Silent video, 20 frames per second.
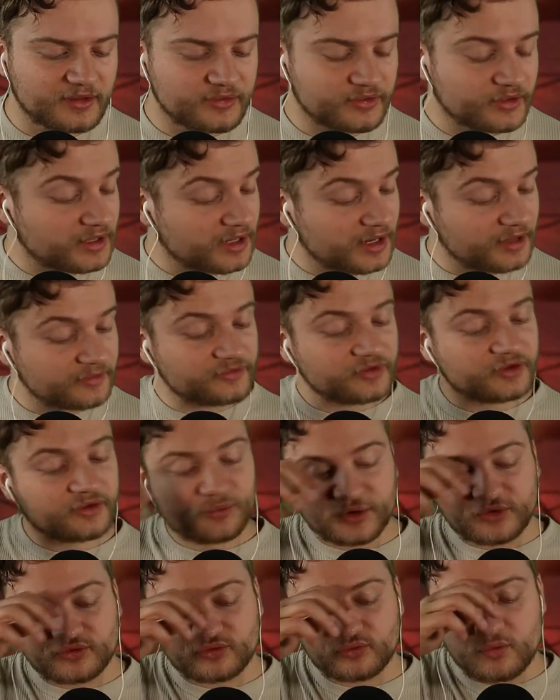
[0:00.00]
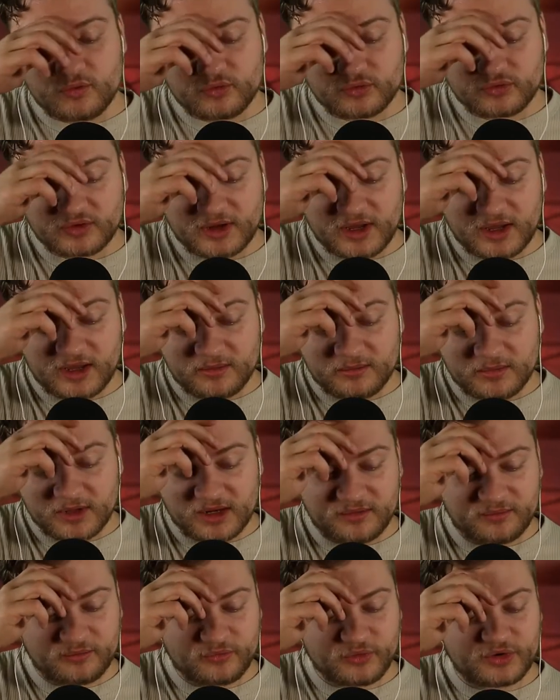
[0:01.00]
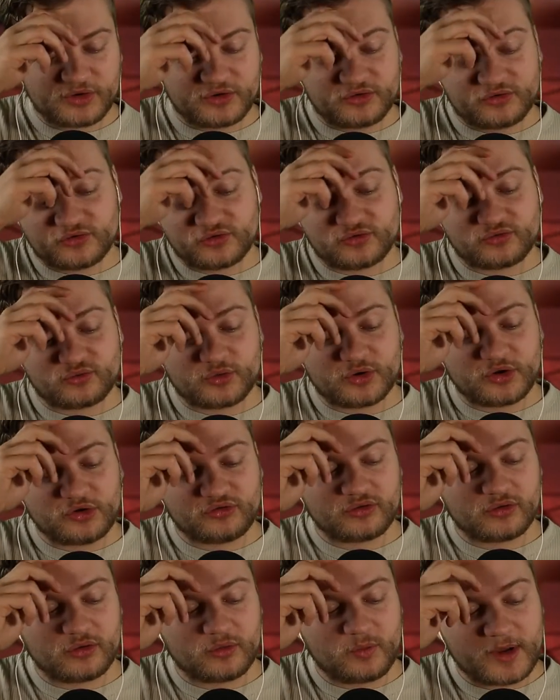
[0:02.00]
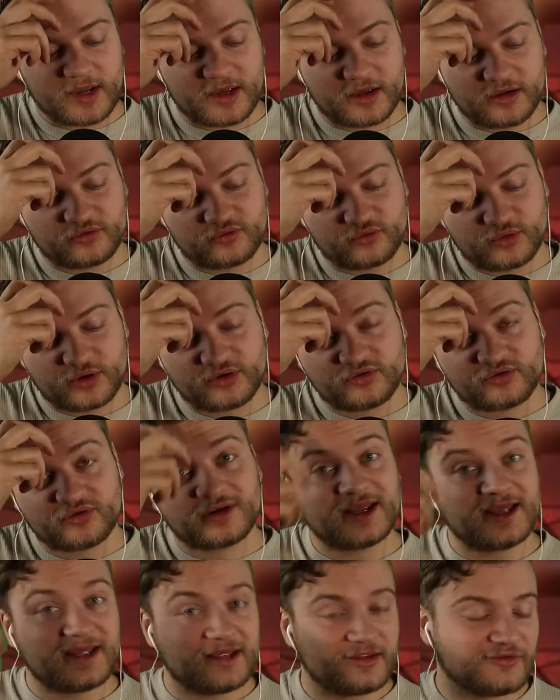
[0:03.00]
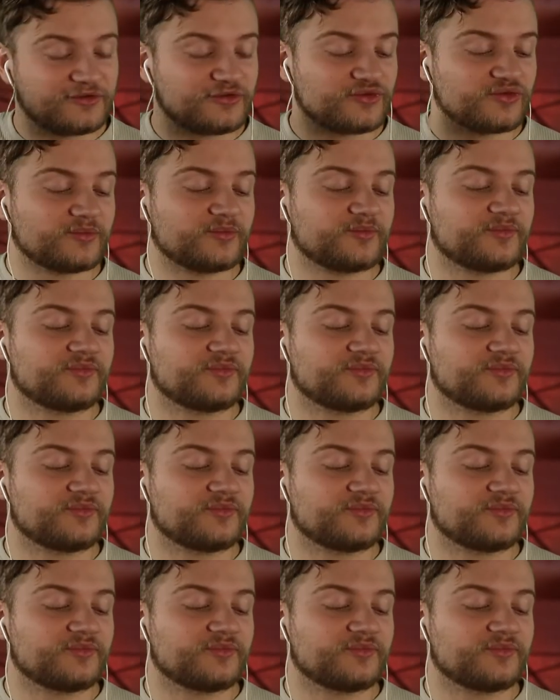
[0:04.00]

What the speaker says: The classic ritual scheme in British traditional Wicca tradition is